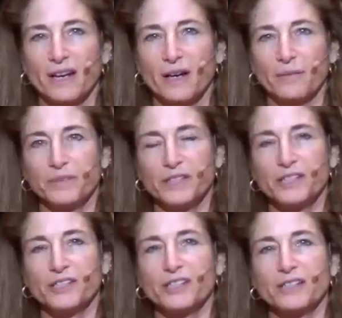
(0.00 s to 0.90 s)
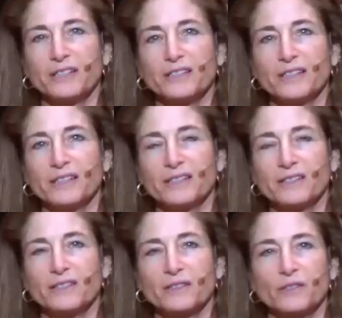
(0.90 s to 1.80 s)
Um, teachings,
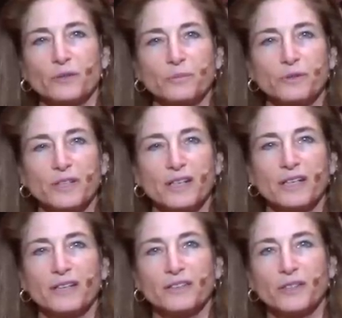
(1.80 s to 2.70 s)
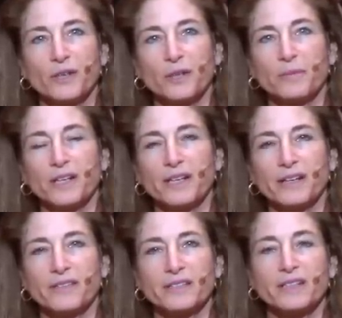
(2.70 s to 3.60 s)
it's the Buddha, the Dharma,
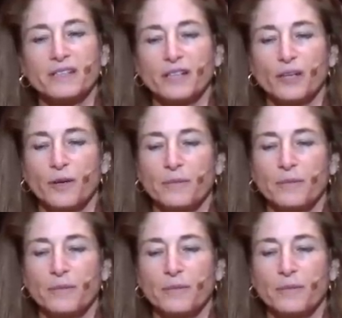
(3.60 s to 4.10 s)
and the Sangha.